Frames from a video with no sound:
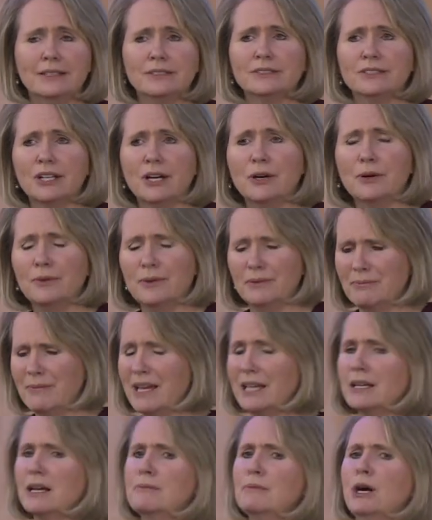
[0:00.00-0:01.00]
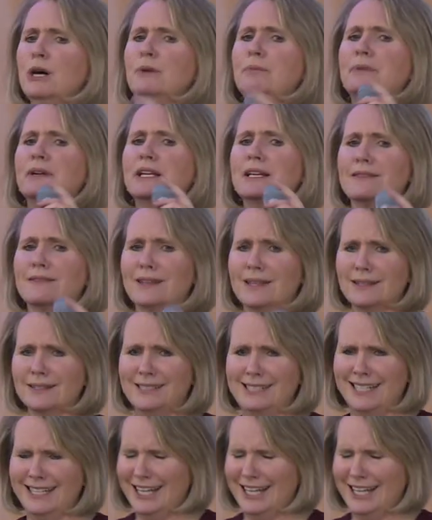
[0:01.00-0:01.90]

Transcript: So, man, I'm opening things